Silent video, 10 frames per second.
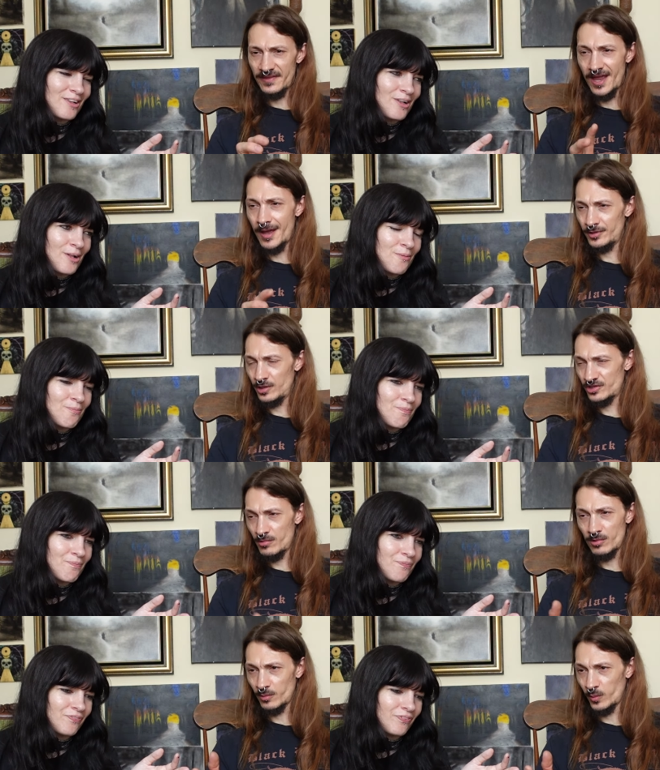Speaker 1: that, but you
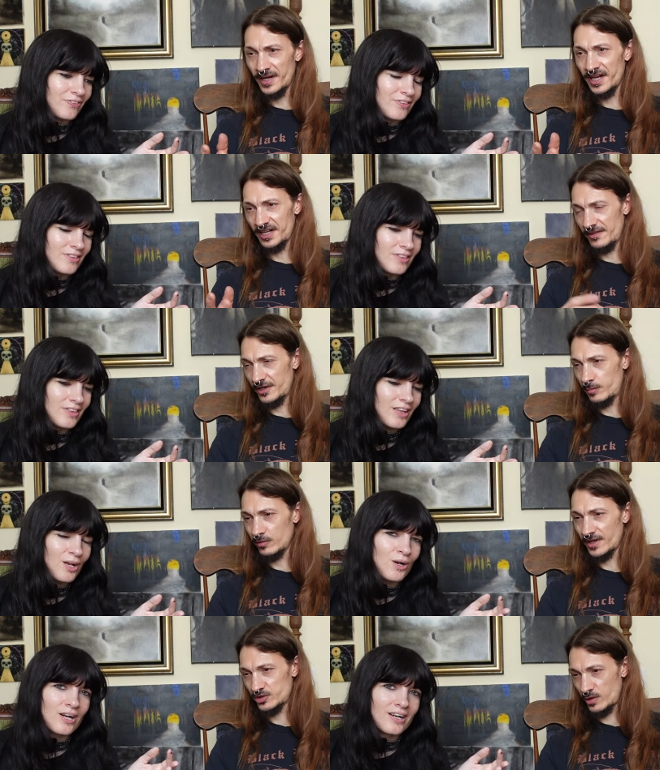said we were winging it, and then you
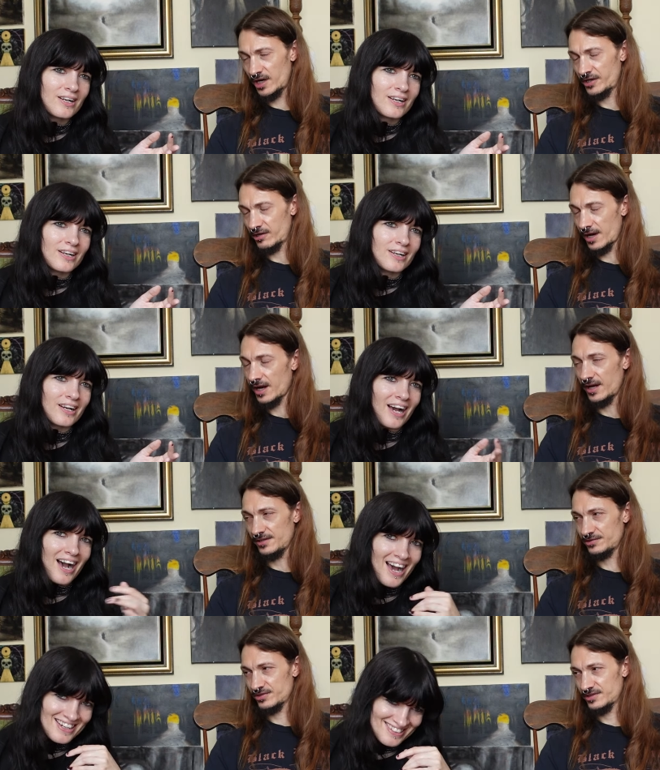pulled that straight out of your
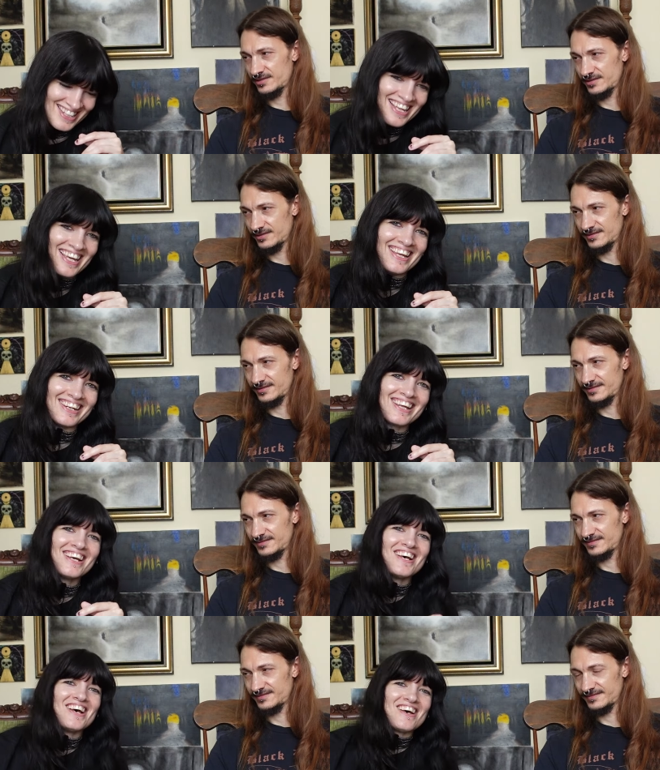ass. I
Speaker 2: did,
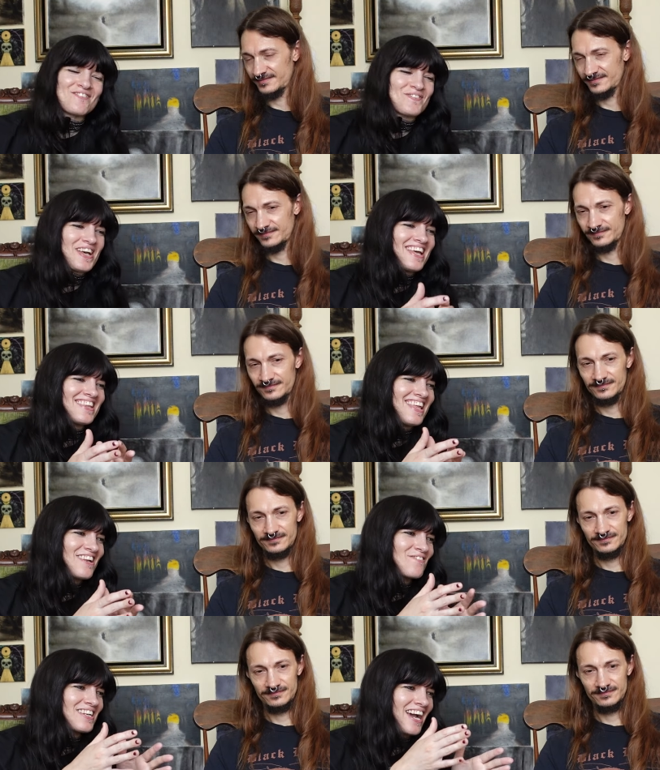and
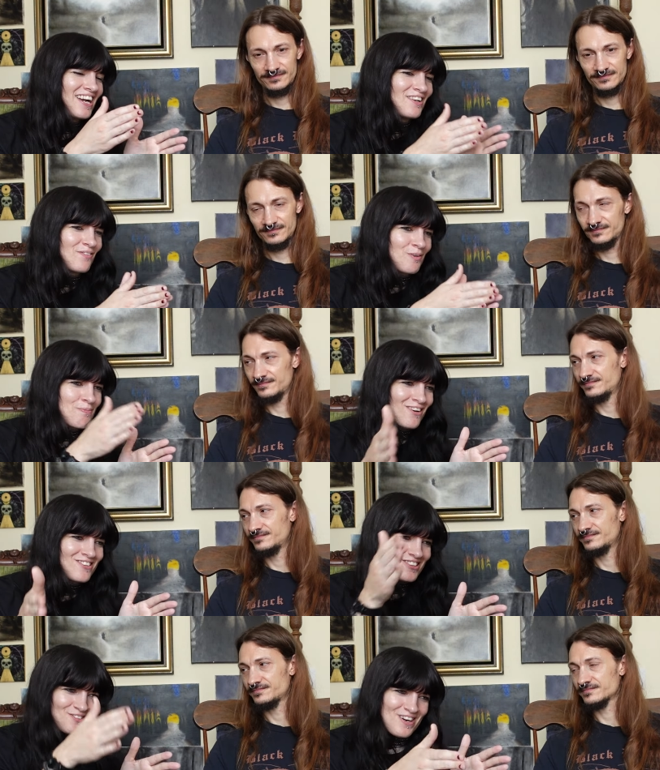then we kind of were
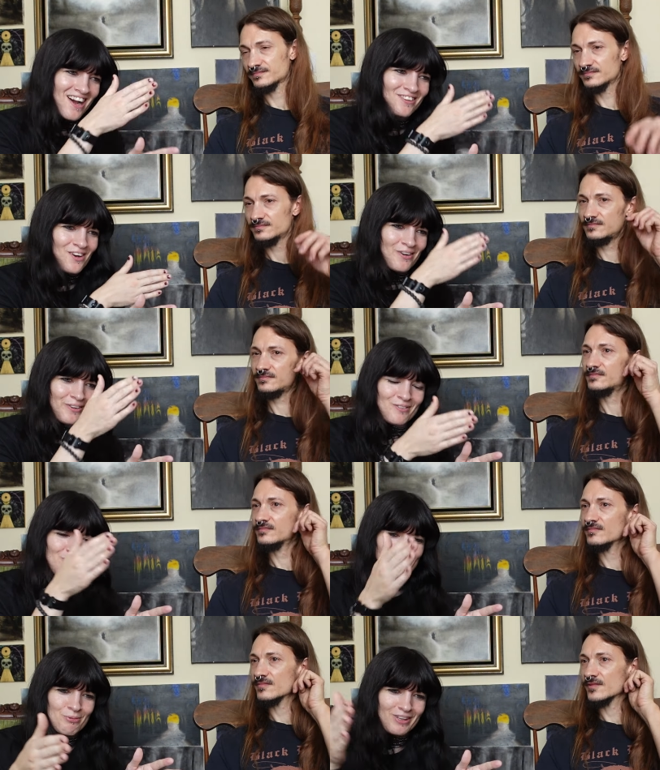bouncing around all
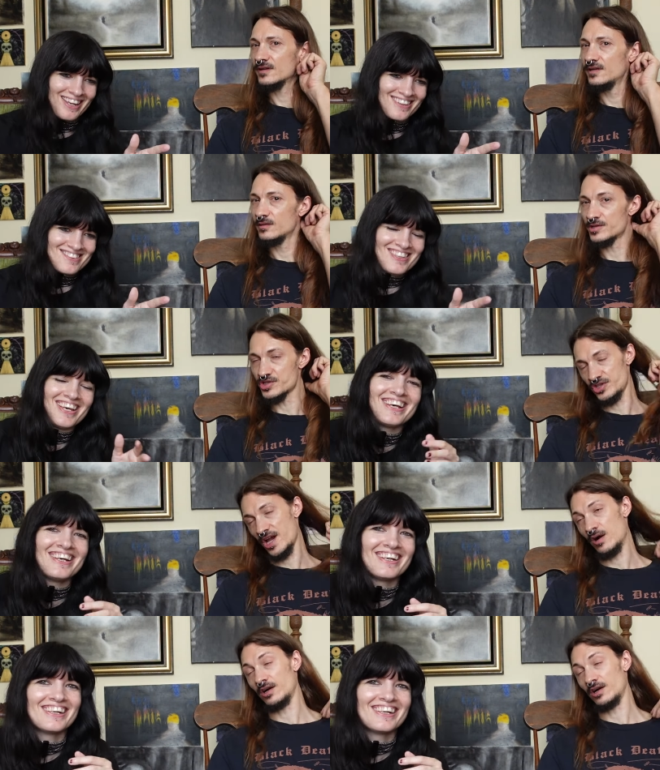over the place. That's is how